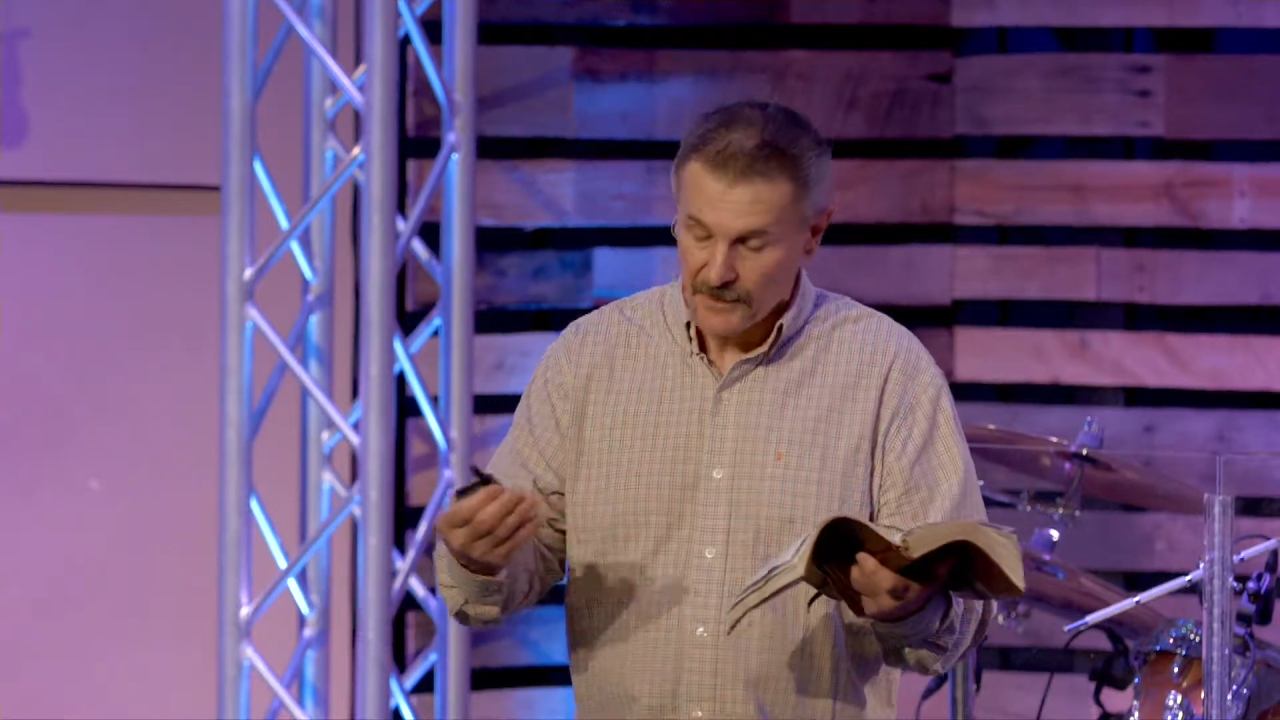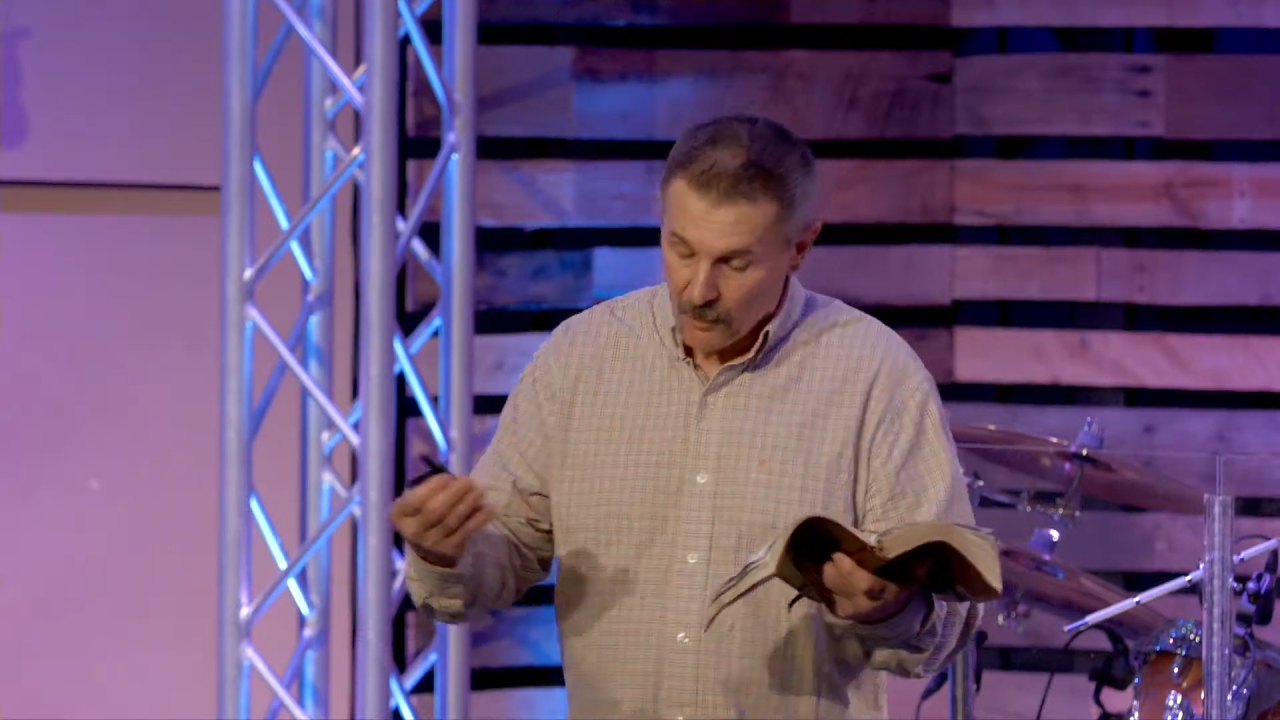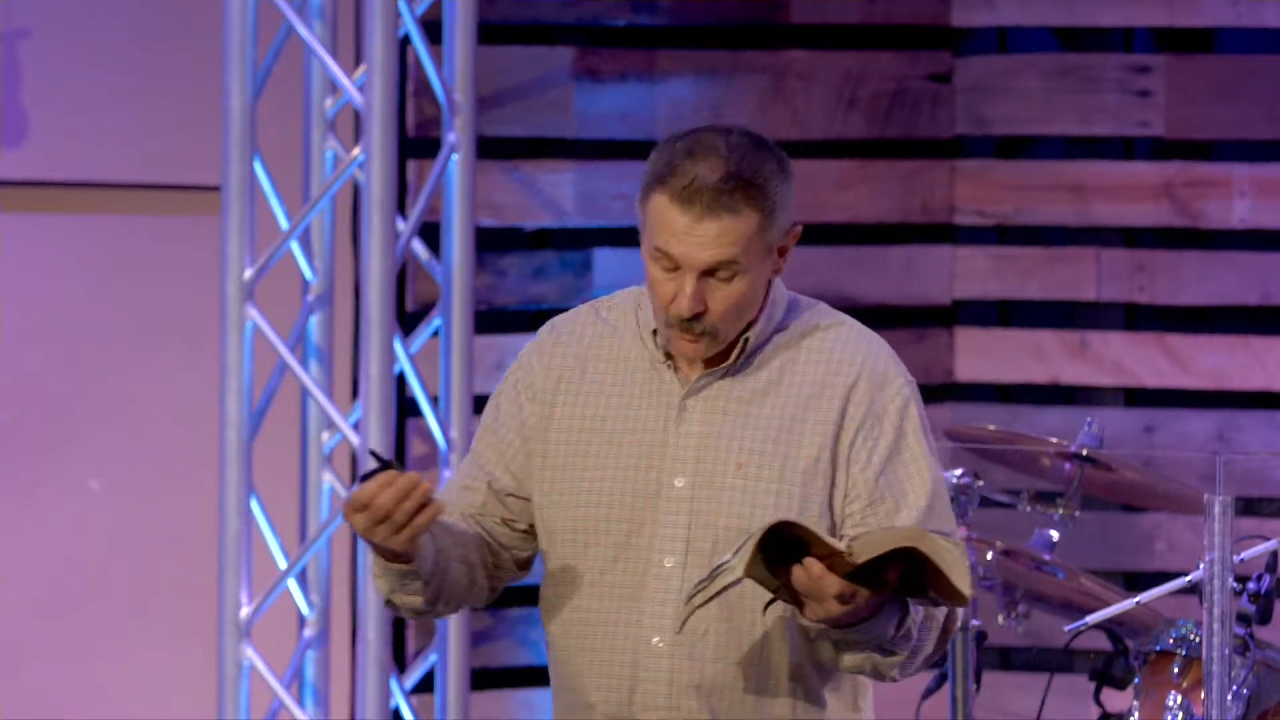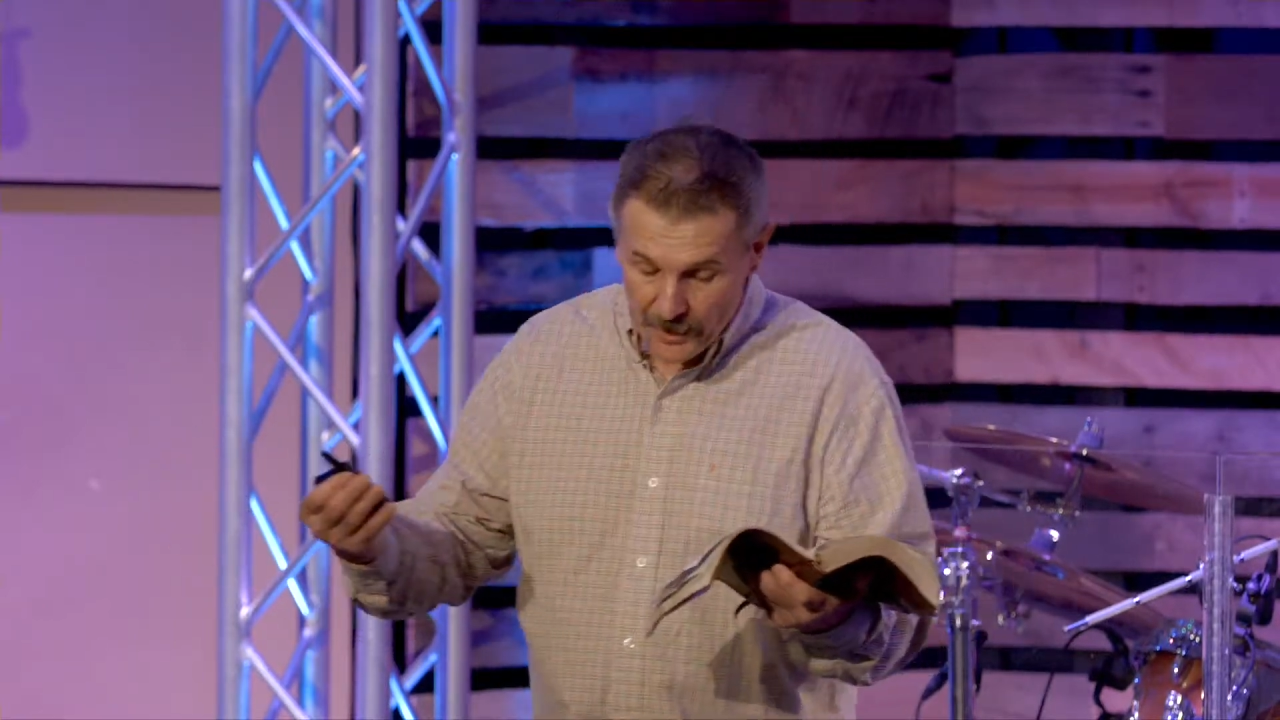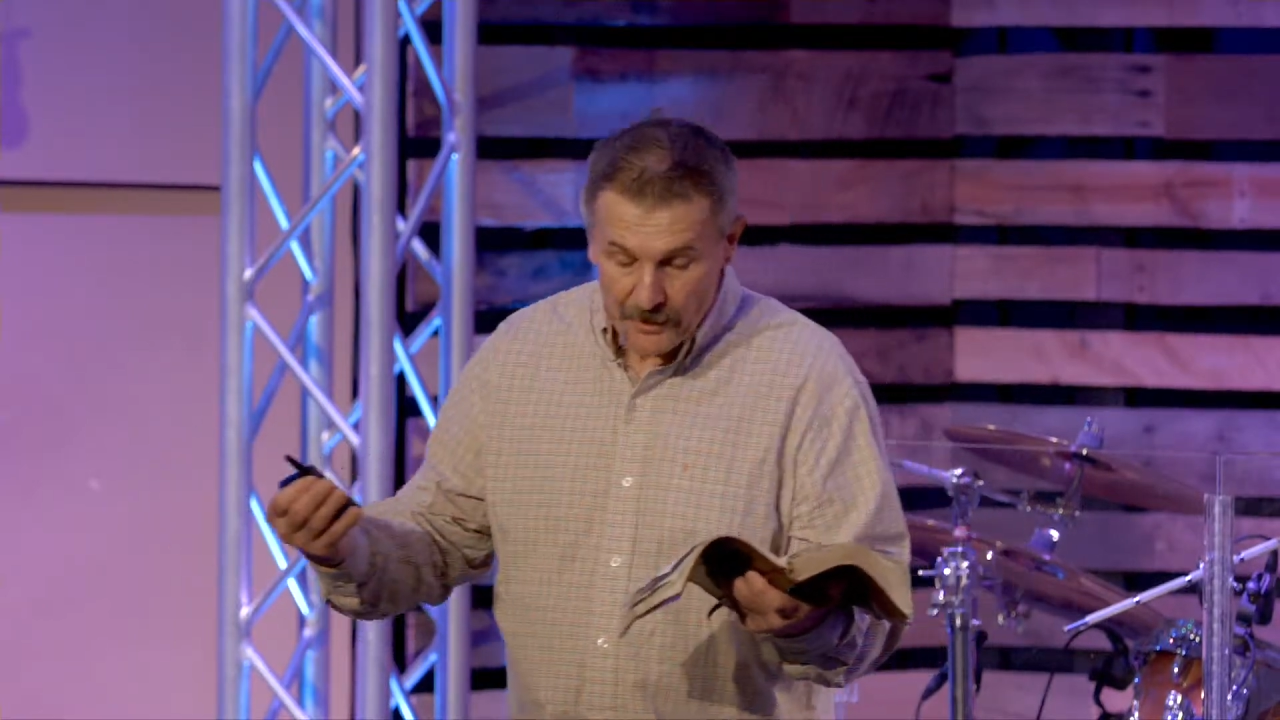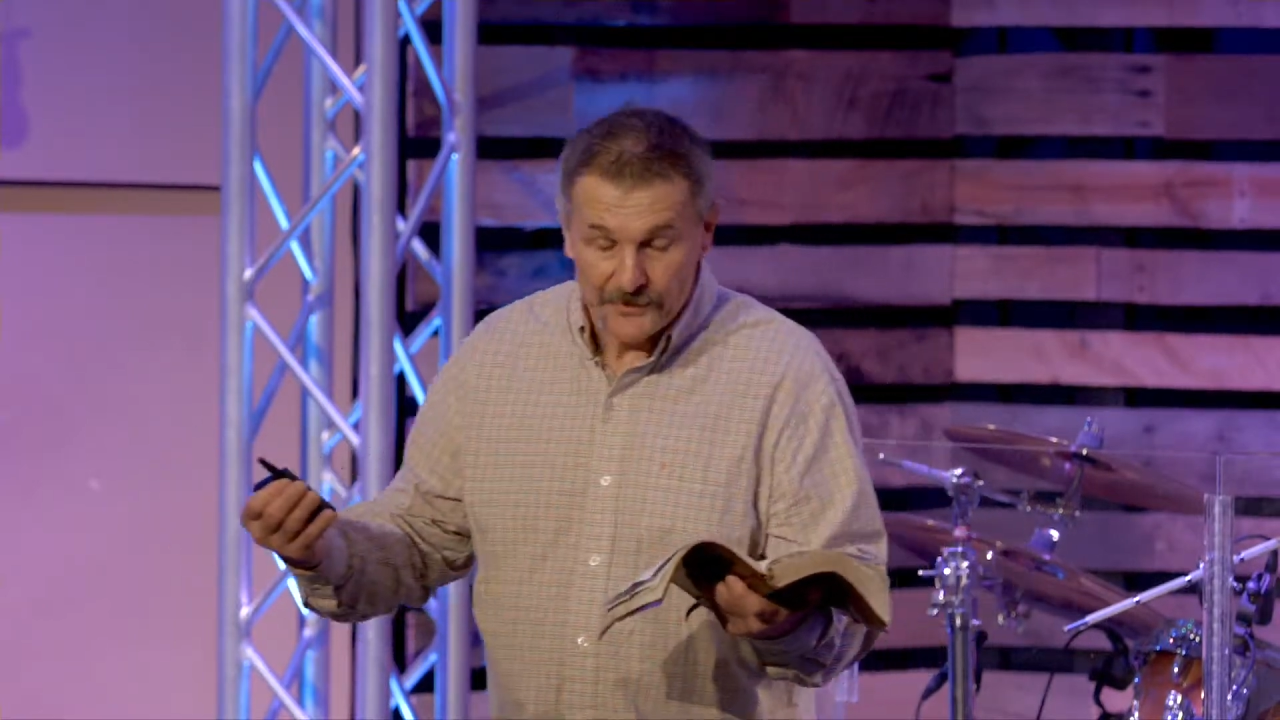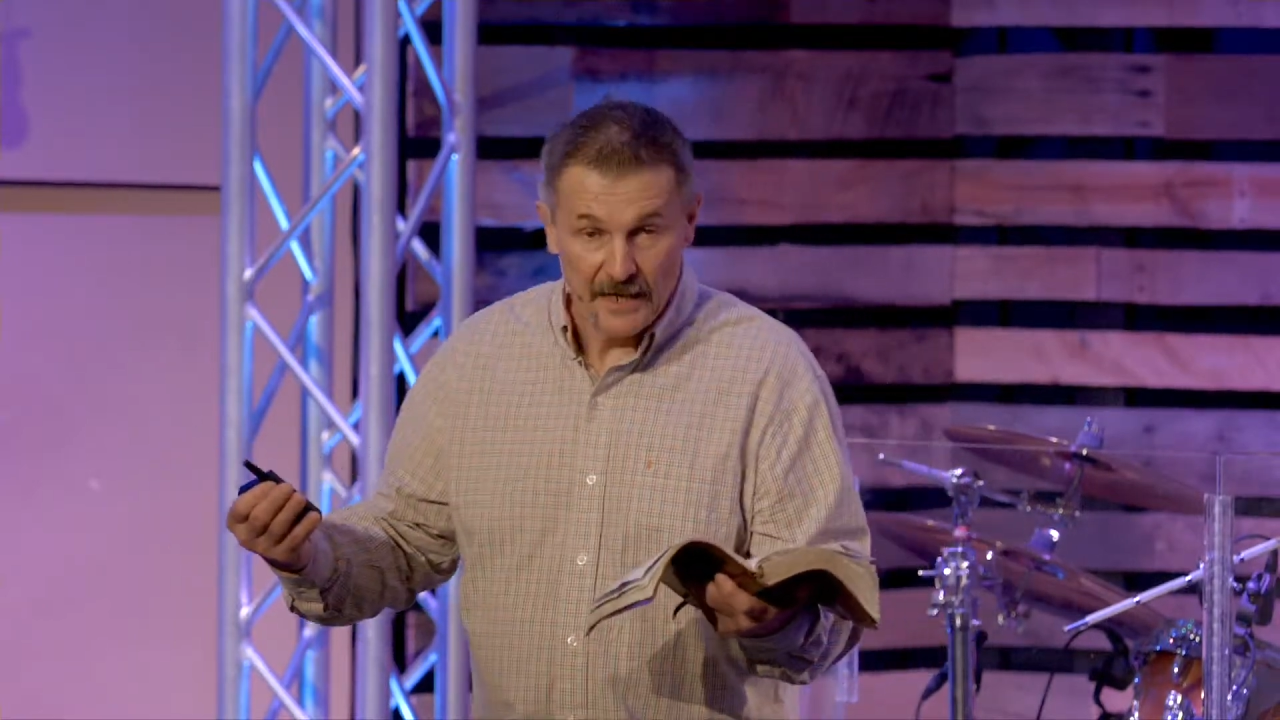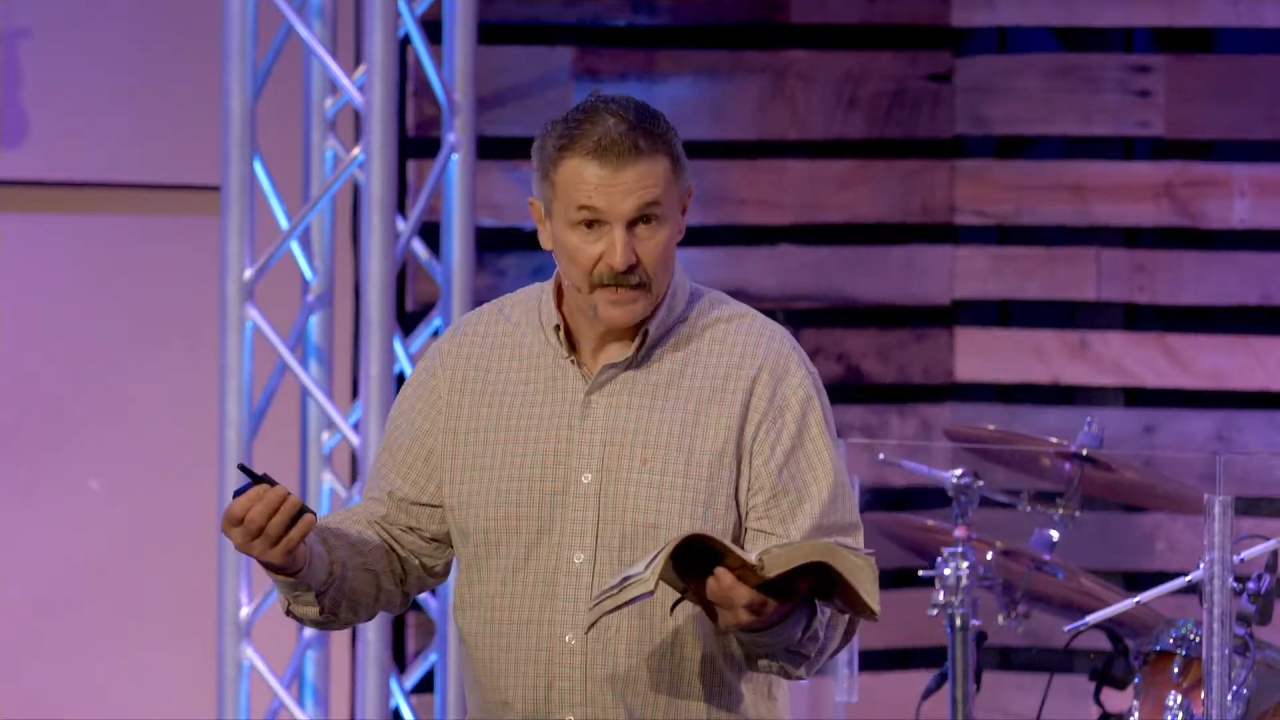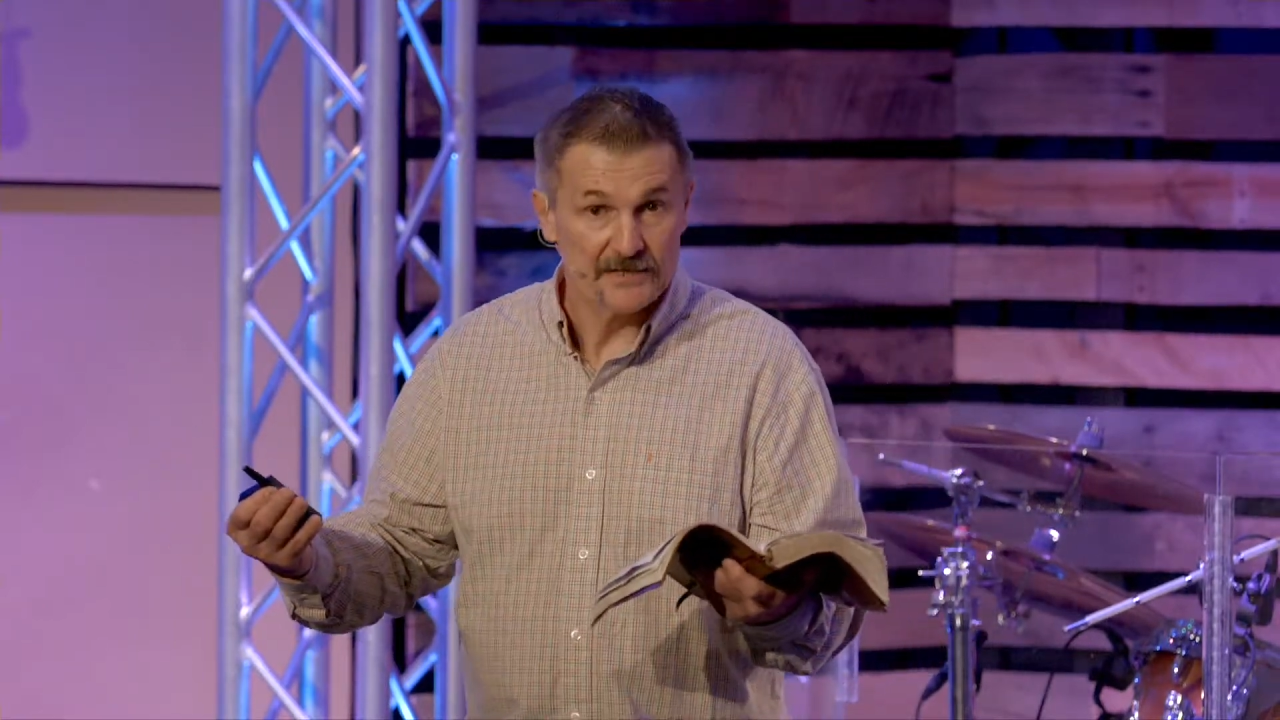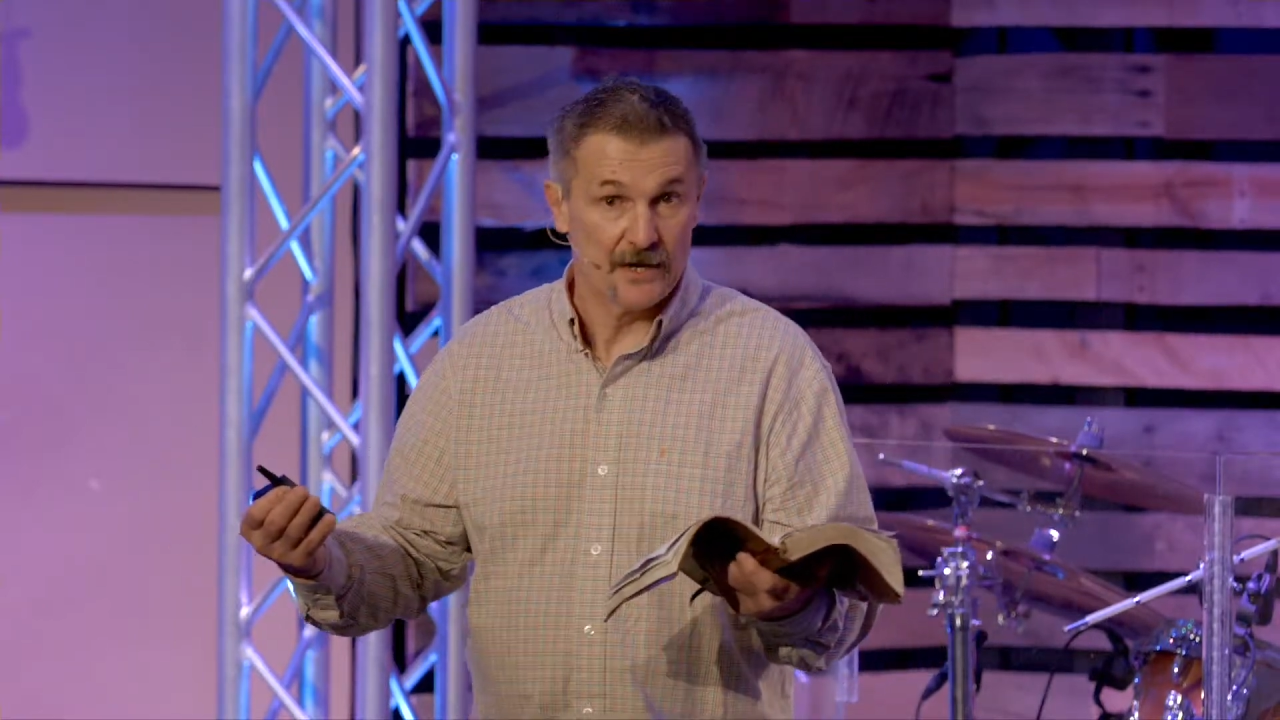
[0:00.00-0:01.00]
Now, where
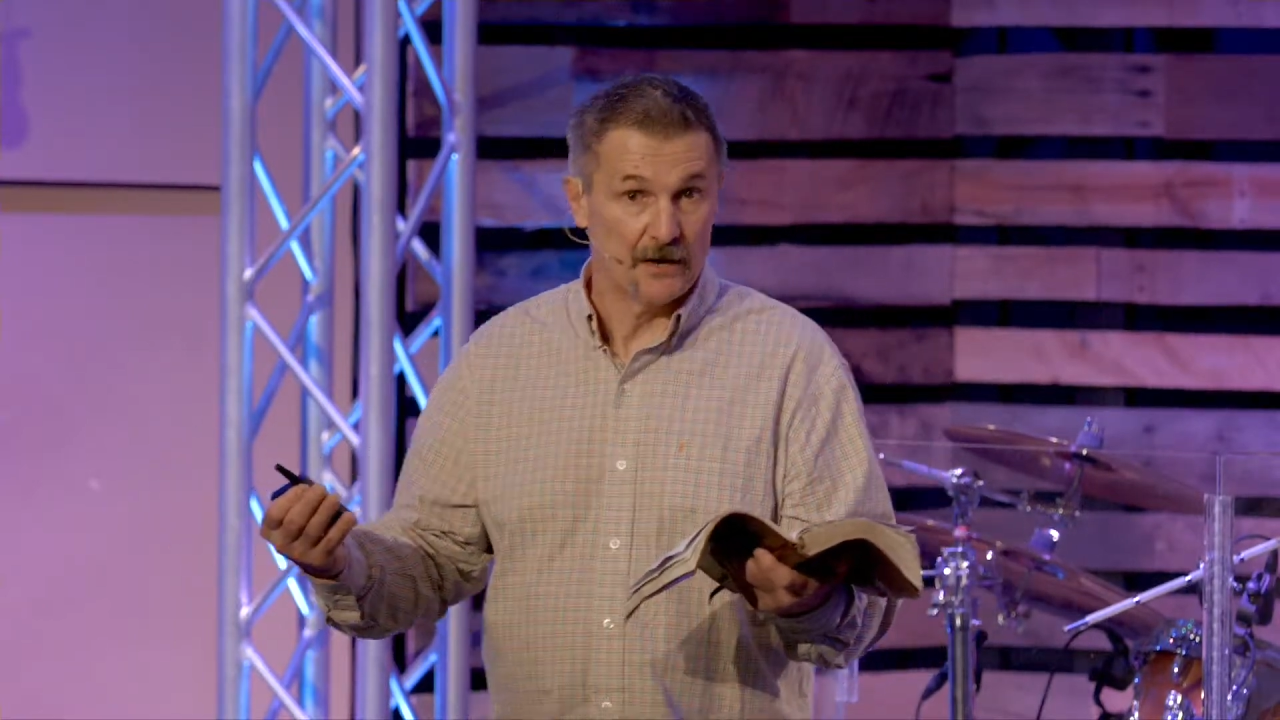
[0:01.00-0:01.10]
does